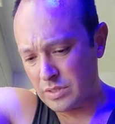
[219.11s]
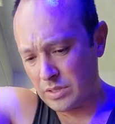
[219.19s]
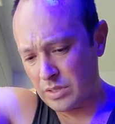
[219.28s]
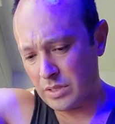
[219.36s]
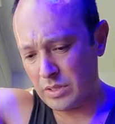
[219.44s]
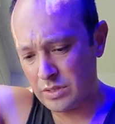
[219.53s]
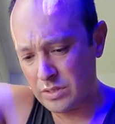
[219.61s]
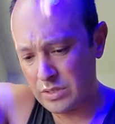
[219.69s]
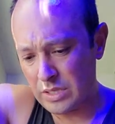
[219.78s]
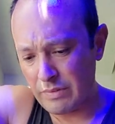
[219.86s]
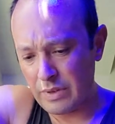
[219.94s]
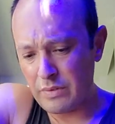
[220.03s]
It's
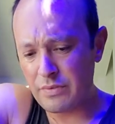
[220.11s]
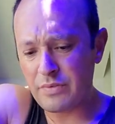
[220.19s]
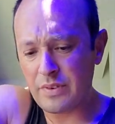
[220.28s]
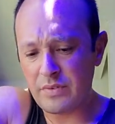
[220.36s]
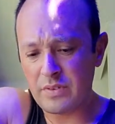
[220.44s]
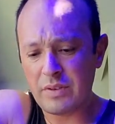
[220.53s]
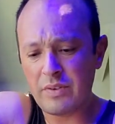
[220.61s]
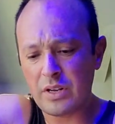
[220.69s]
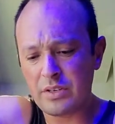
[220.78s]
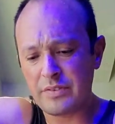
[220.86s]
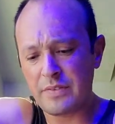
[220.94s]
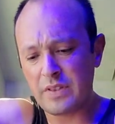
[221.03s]

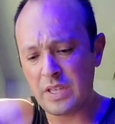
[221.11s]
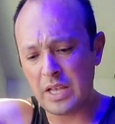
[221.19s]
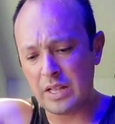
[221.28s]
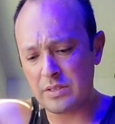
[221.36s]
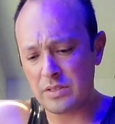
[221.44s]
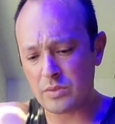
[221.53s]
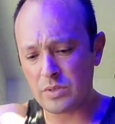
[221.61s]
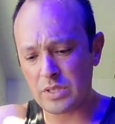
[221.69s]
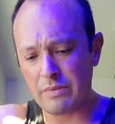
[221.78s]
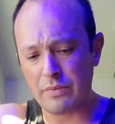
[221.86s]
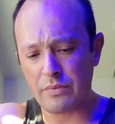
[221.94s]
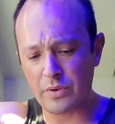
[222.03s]
750 gallons. This one's
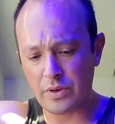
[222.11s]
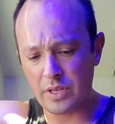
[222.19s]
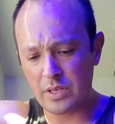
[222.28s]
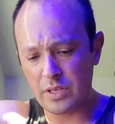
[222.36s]
740.